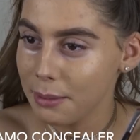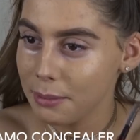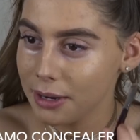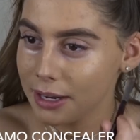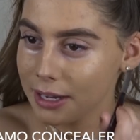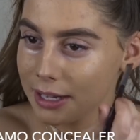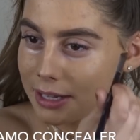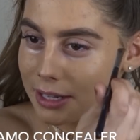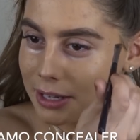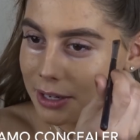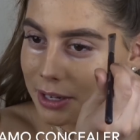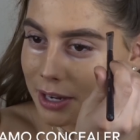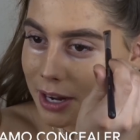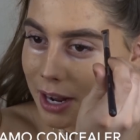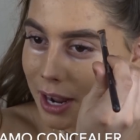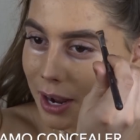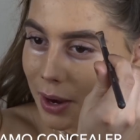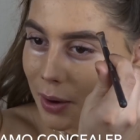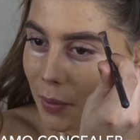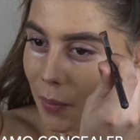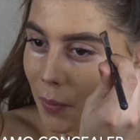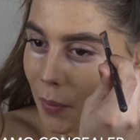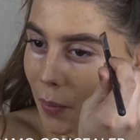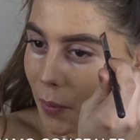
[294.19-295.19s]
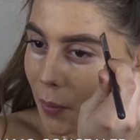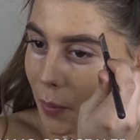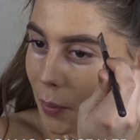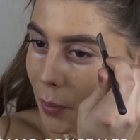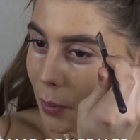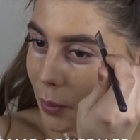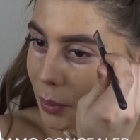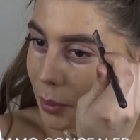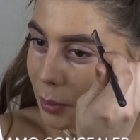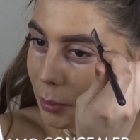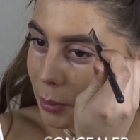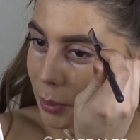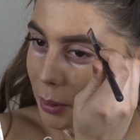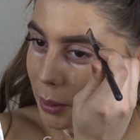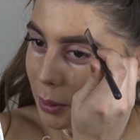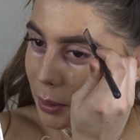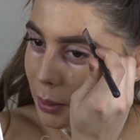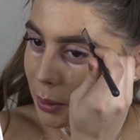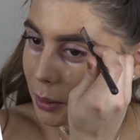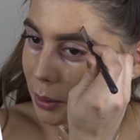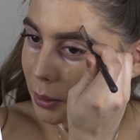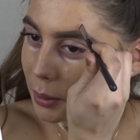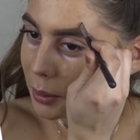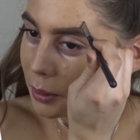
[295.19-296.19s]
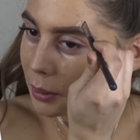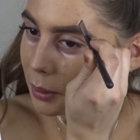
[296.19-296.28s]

I mean, they're not horrible.